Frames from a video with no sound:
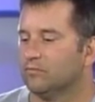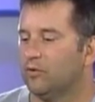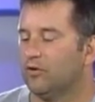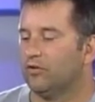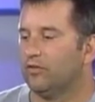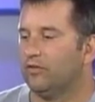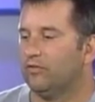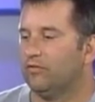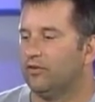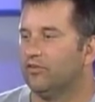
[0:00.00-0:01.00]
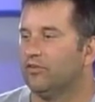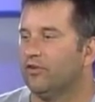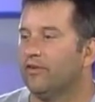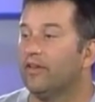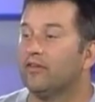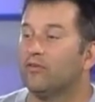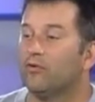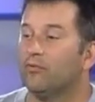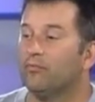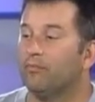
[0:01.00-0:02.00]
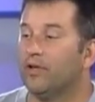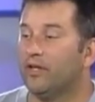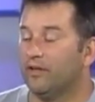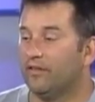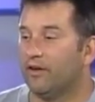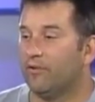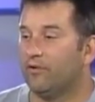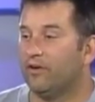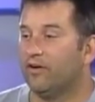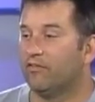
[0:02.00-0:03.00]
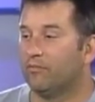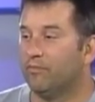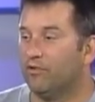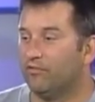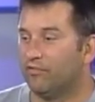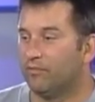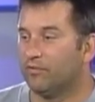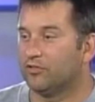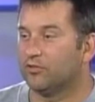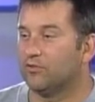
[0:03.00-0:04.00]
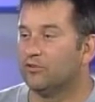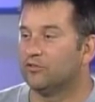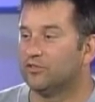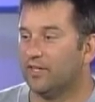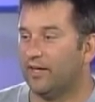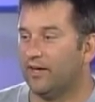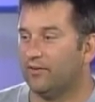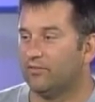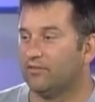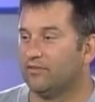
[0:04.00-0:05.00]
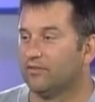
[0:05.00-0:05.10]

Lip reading: Well, considering they told me that I would never move from the shoulders down,